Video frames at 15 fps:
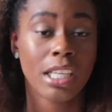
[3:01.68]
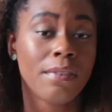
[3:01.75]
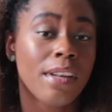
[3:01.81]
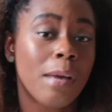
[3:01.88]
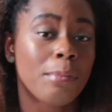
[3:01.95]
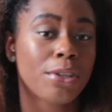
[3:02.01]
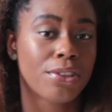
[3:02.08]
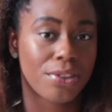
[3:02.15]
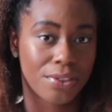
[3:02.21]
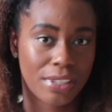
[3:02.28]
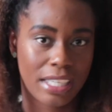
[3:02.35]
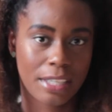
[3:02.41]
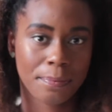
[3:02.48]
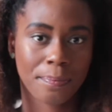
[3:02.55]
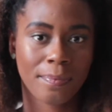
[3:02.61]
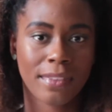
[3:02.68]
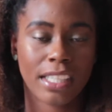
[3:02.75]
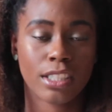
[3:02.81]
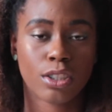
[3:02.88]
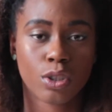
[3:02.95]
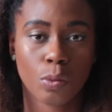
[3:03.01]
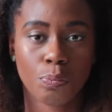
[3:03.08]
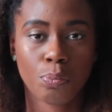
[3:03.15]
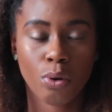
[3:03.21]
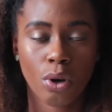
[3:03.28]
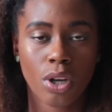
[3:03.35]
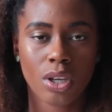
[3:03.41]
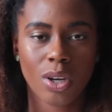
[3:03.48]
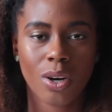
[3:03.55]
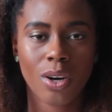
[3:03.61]
Tip number 3 is to
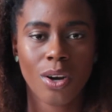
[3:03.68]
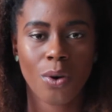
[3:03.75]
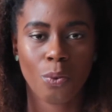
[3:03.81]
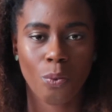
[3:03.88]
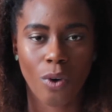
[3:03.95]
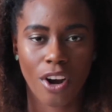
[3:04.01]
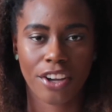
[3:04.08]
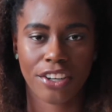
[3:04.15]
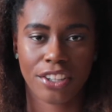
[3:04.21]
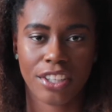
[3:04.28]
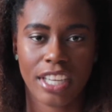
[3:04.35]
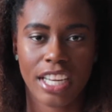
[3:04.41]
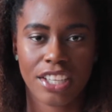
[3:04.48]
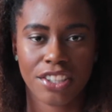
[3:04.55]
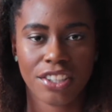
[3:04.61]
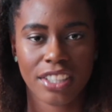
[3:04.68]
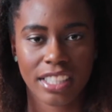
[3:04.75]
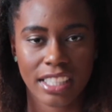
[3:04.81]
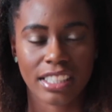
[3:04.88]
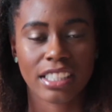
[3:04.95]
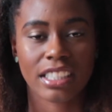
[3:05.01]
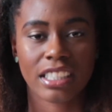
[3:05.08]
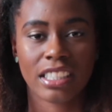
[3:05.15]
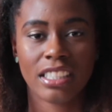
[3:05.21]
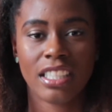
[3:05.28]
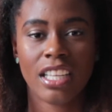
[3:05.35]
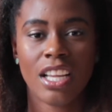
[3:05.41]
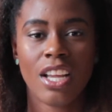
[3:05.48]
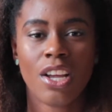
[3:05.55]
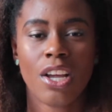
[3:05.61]
boil water in your
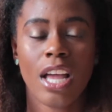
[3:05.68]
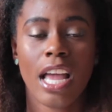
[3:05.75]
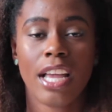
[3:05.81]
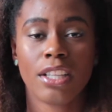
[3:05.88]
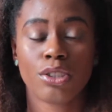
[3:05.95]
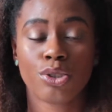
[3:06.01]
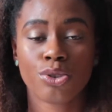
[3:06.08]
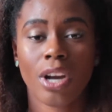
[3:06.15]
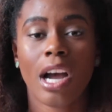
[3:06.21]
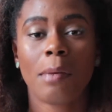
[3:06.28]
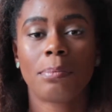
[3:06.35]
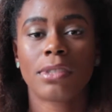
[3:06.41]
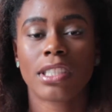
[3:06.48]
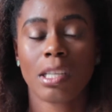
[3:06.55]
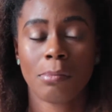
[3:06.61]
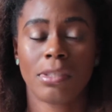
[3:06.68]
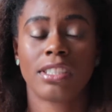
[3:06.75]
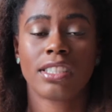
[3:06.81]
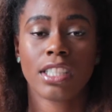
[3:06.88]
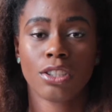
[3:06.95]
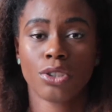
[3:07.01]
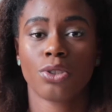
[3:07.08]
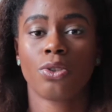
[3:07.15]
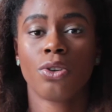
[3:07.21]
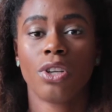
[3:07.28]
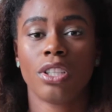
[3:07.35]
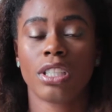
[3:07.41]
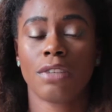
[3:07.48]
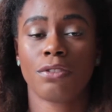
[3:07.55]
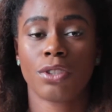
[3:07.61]
kitchen and drop some essential
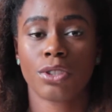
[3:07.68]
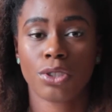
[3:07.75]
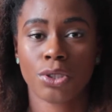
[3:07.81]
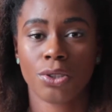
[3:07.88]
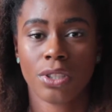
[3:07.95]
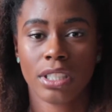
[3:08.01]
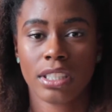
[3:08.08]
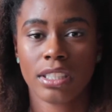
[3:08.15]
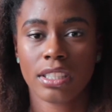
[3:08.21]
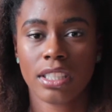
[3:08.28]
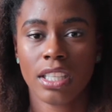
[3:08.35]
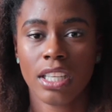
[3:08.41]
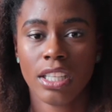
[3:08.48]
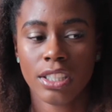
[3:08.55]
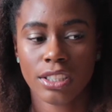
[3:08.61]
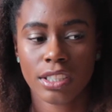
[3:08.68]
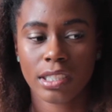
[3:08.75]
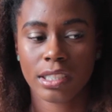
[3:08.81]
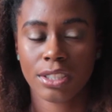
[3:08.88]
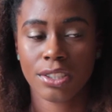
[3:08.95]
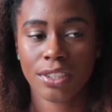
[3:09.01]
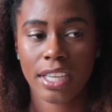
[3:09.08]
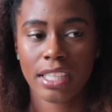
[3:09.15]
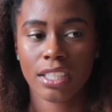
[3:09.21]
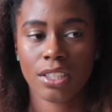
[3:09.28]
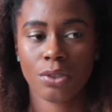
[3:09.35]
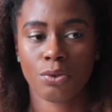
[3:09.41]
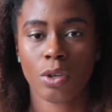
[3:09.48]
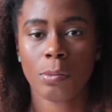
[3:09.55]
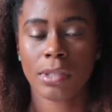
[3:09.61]
oils of your choice to create an
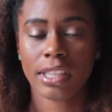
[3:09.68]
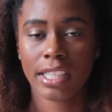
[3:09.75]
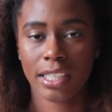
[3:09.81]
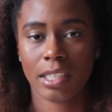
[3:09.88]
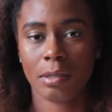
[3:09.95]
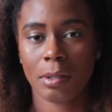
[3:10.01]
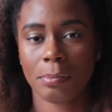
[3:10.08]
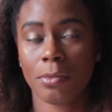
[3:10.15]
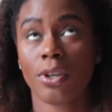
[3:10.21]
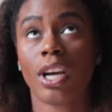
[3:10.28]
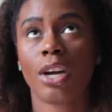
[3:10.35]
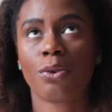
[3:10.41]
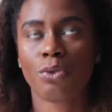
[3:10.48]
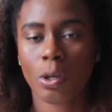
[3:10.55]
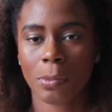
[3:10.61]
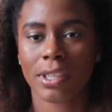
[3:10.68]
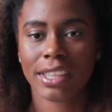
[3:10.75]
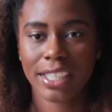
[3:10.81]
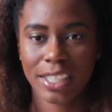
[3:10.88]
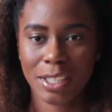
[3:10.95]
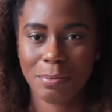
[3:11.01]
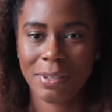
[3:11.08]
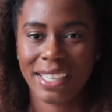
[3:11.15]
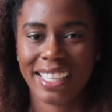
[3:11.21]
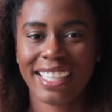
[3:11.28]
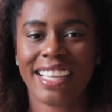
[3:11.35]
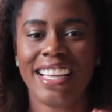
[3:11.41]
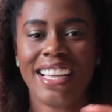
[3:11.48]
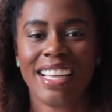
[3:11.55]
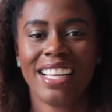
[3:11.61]

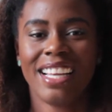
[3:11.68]
aromatherapeutic